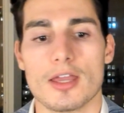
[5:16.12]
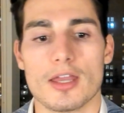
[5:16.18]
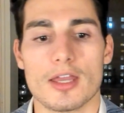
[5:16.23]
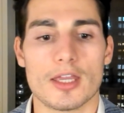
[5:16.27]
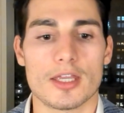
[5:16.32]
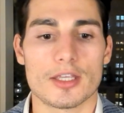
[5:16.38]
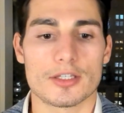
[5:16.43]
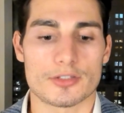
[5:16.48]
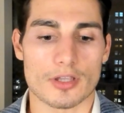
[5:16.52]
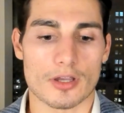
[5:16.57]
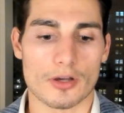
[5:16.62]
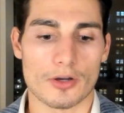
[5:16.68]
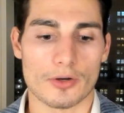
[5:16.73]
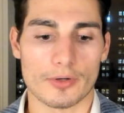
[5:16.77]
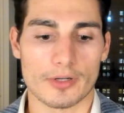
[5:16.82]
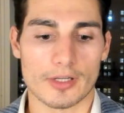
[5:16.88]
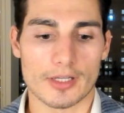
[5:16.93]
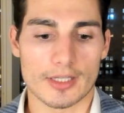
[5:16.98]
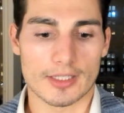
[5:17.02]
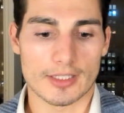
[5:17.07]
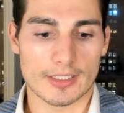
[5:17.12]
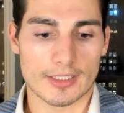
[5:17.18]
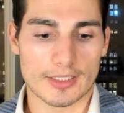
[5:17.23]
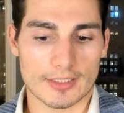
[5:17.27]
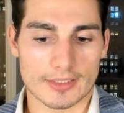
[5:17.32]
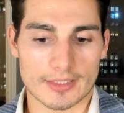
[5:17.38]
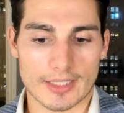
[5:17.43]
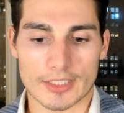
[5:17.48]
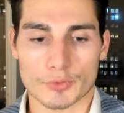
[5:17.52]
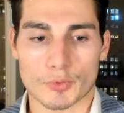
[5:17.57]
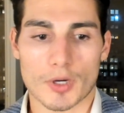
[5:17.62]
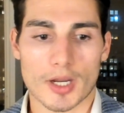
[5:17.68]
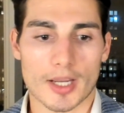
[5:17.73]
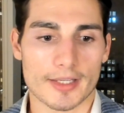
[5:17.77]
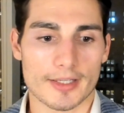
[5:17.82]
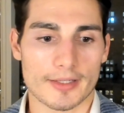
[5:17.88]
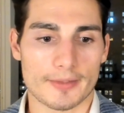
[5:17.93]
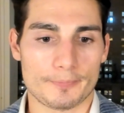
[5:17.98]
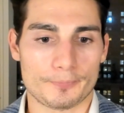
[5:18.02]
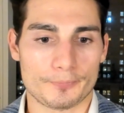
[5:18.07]
So that's
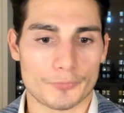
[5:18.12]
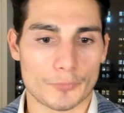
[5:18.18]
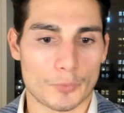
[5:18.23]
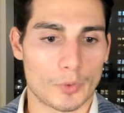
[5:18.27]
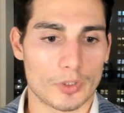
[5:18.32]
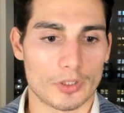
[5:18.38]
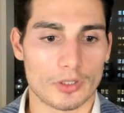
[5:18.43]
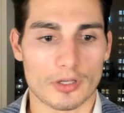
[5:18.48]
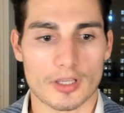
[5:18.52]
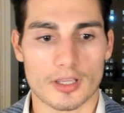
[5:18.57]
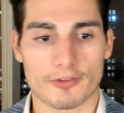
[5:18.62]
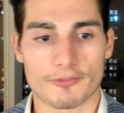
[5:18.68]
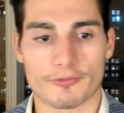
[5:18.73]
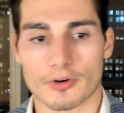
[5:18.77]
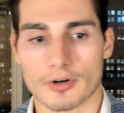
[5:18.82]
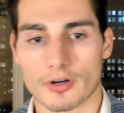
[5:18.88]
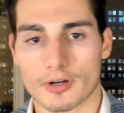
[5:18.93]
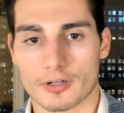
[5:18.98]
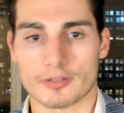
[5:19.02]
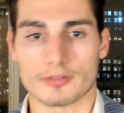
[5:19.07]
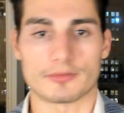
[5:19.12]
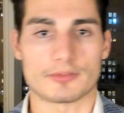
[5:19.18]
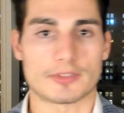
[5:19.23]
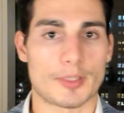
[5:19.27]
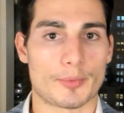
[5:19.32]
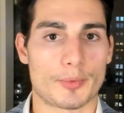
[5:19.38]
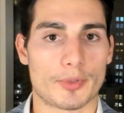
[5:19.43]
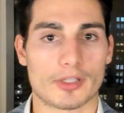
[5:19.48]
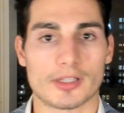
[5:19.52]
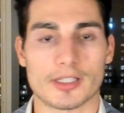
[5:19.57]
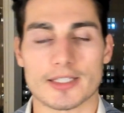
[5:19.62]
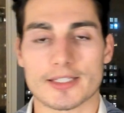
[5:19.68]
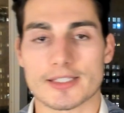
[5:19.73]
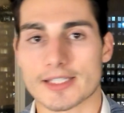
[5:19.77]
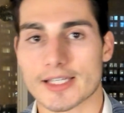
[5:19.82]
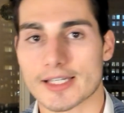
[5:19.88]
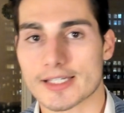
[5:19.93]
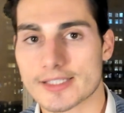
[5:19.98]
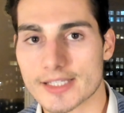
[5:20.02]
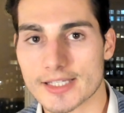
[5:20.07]
why we're looking for typically
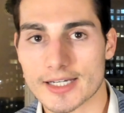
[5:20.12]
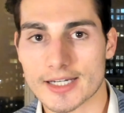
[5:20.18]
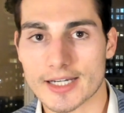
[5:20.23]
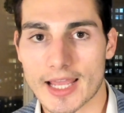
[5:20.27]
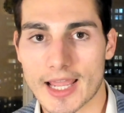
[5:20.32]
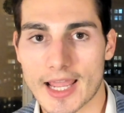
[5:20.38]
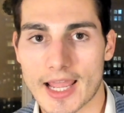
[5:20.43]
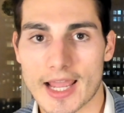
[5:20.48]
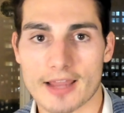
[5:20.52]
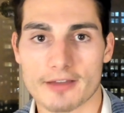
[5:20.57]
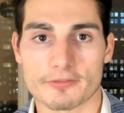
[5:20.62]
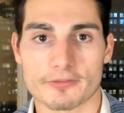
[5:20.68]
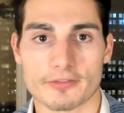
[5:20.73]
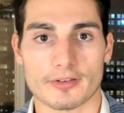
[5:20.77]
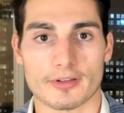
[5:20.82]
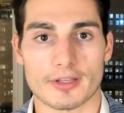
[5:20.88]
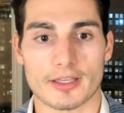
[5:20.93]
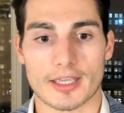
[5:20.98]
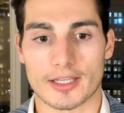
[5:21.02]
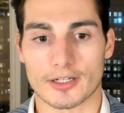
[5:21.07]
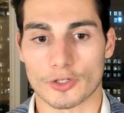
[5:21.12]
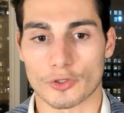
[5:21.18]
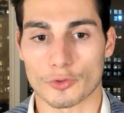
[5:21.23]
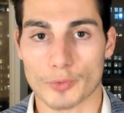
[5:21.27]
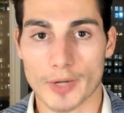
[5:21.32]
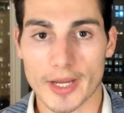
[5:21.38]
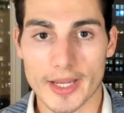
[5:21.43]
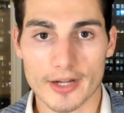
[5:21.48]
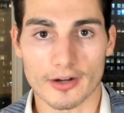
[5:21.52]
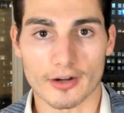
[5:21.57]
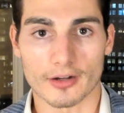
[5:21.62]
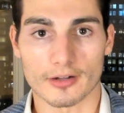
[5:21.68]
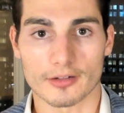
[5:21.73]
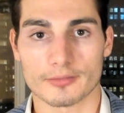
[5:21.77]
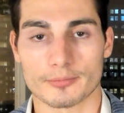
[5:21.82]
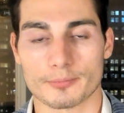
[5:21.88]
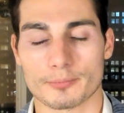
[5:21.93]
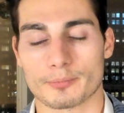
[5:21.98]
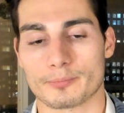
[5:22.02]
16 and a half and greater